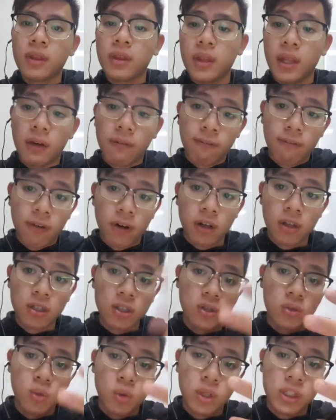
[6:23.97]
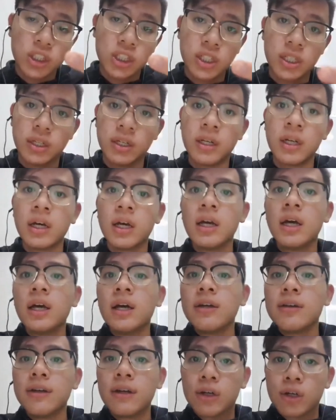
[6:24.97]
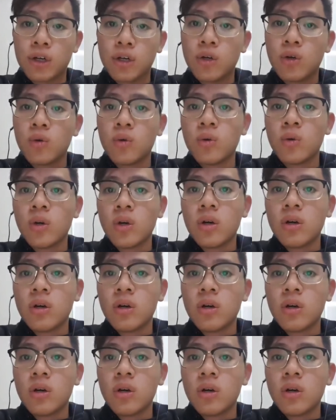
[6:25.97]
The first question, the real